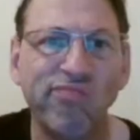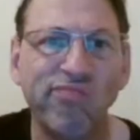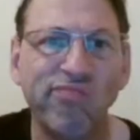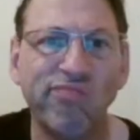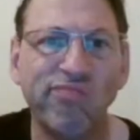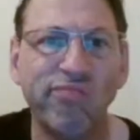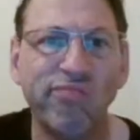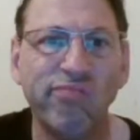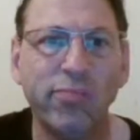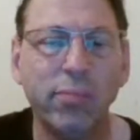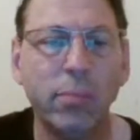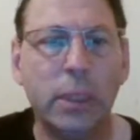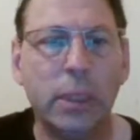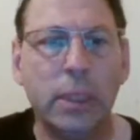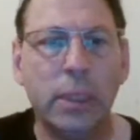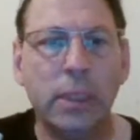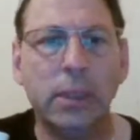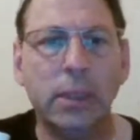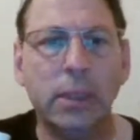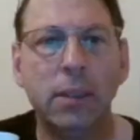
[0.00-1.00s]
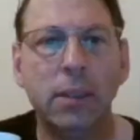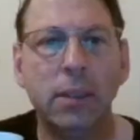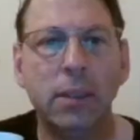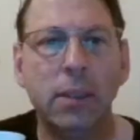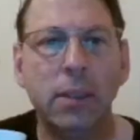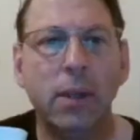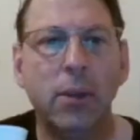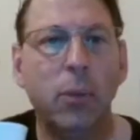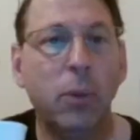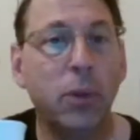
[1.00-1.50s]
was there law enforcement
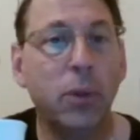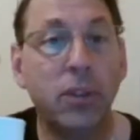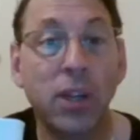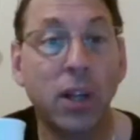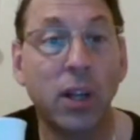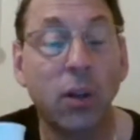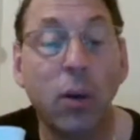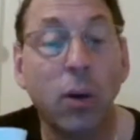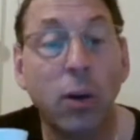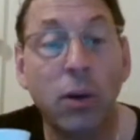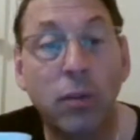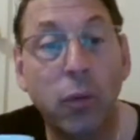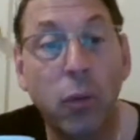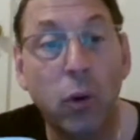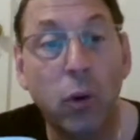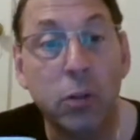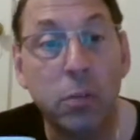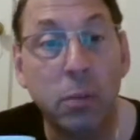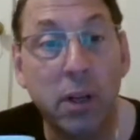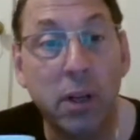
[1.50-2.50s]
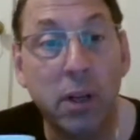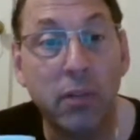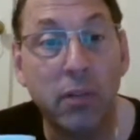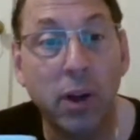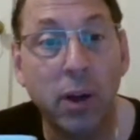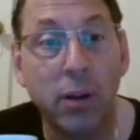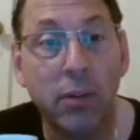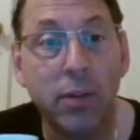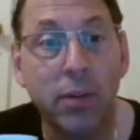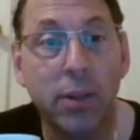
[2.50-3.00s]
involved?
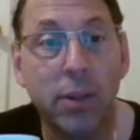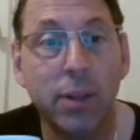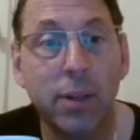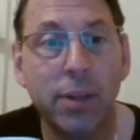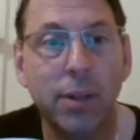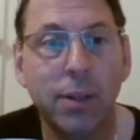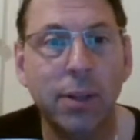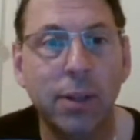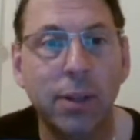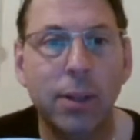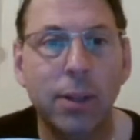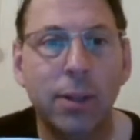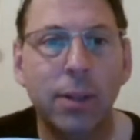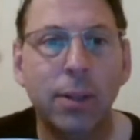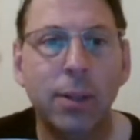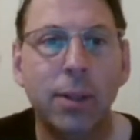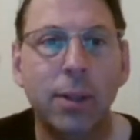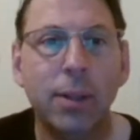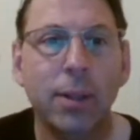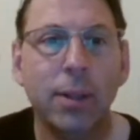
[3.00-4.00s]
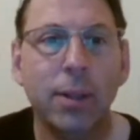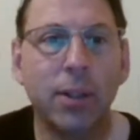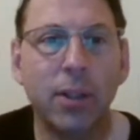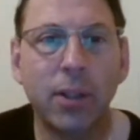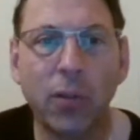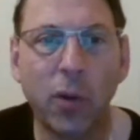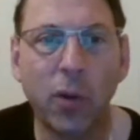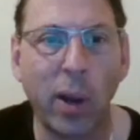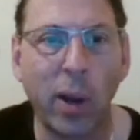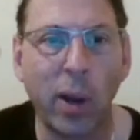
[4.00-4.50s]
Because if you're actually kidnapped
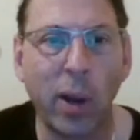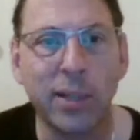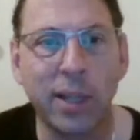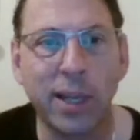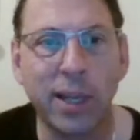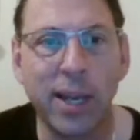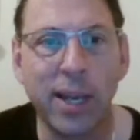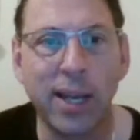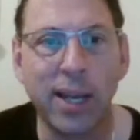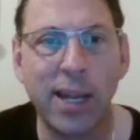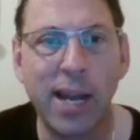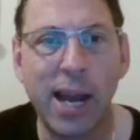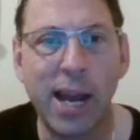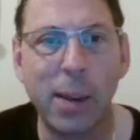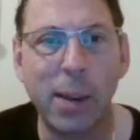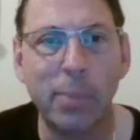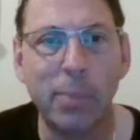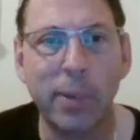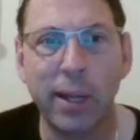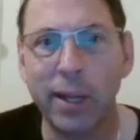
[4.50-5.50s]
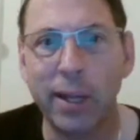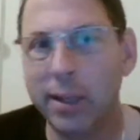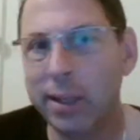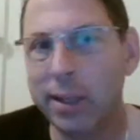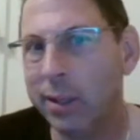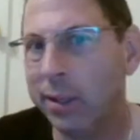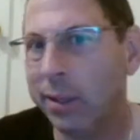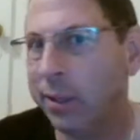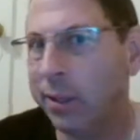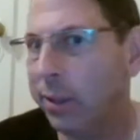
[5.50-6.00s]
and somebody
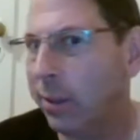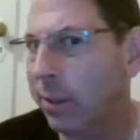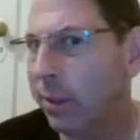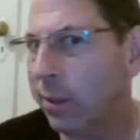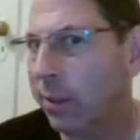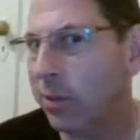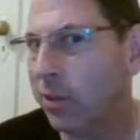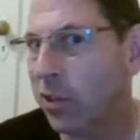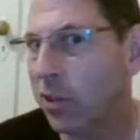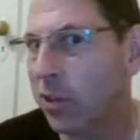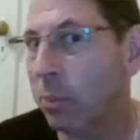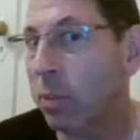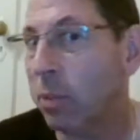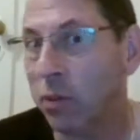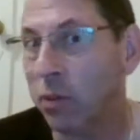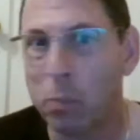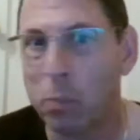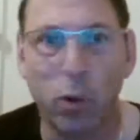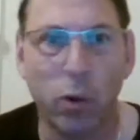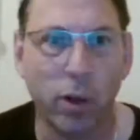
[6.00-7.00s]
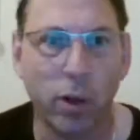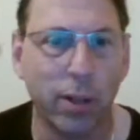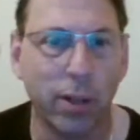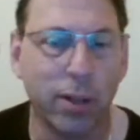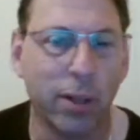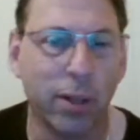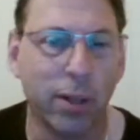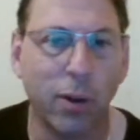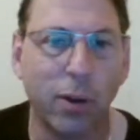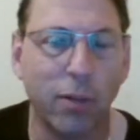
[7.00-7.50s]
reported it to law enforcement,
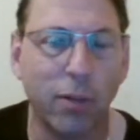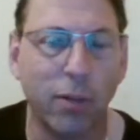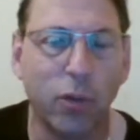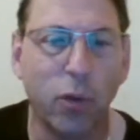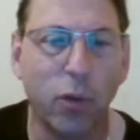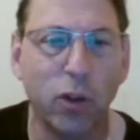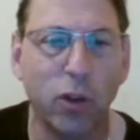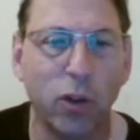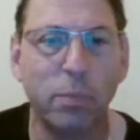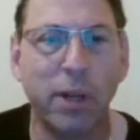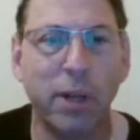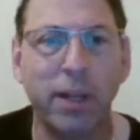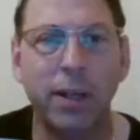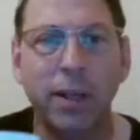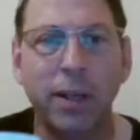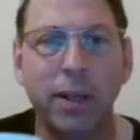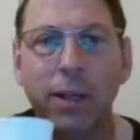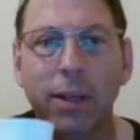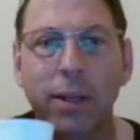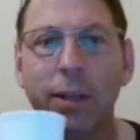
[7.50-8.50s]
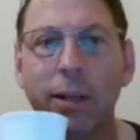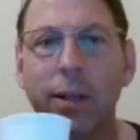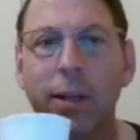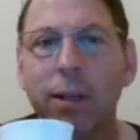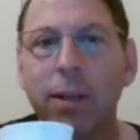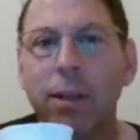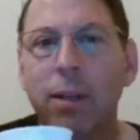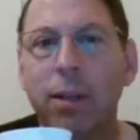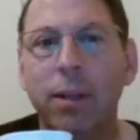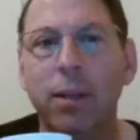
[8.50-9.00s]

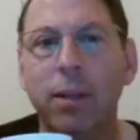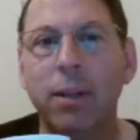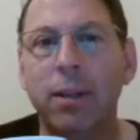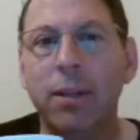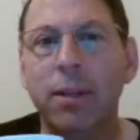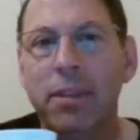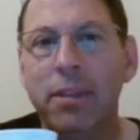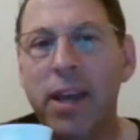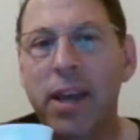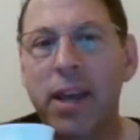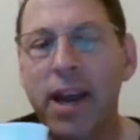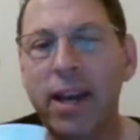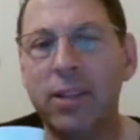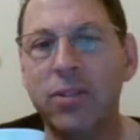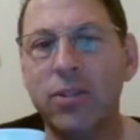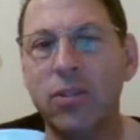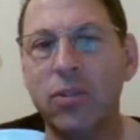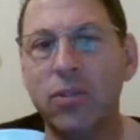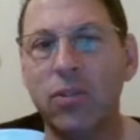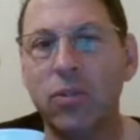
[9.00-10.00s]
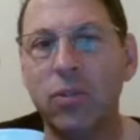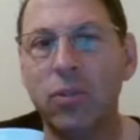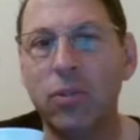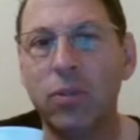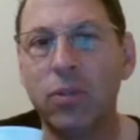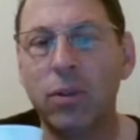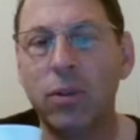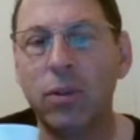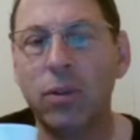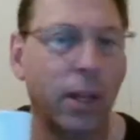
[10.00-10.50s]
that's like a real kidnapping,
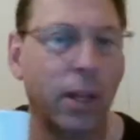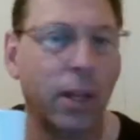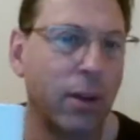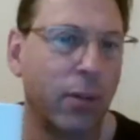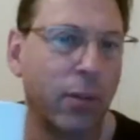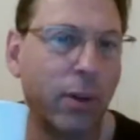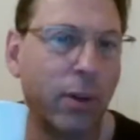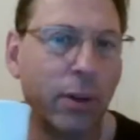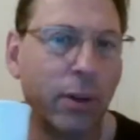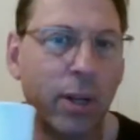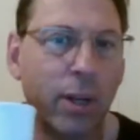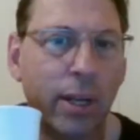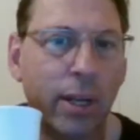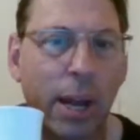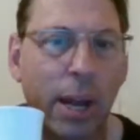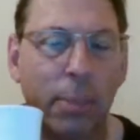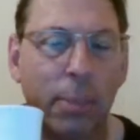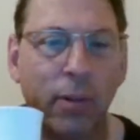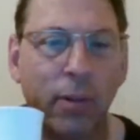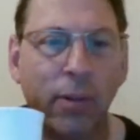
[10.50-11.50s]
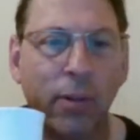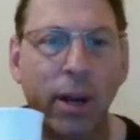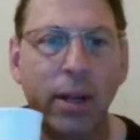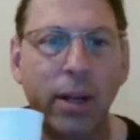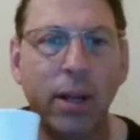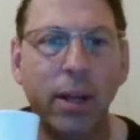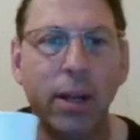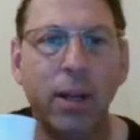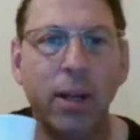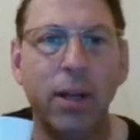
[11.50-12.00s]
right? The
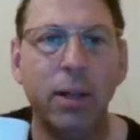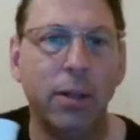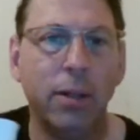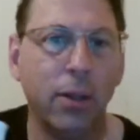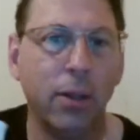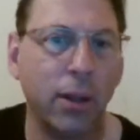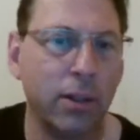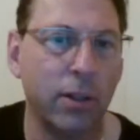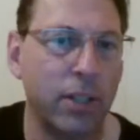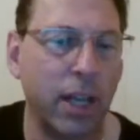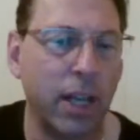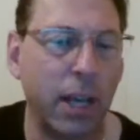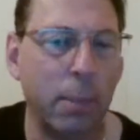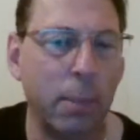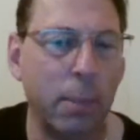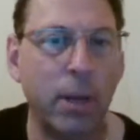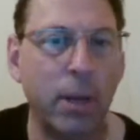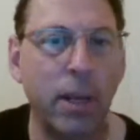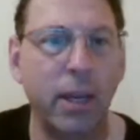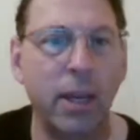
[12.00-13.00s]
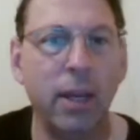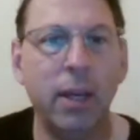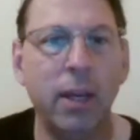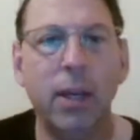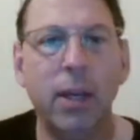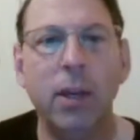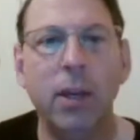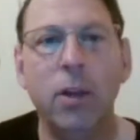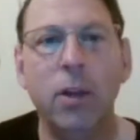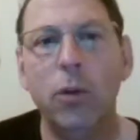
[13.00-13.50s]
RCMP, someone is
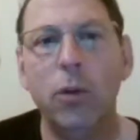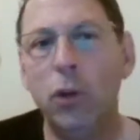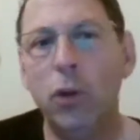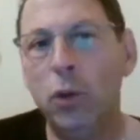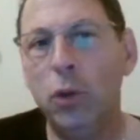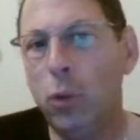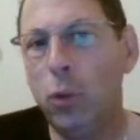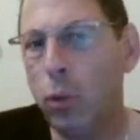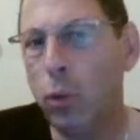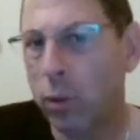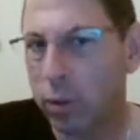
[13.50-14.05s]
arrested,